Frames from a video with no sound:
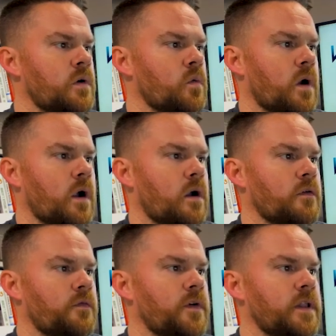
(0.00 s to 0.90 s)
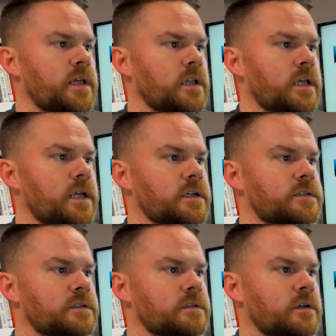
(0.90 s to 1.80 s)
where our affiliate
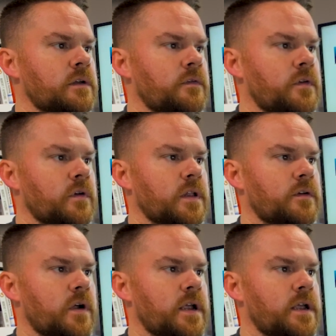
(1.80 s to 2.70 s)
links, if you click right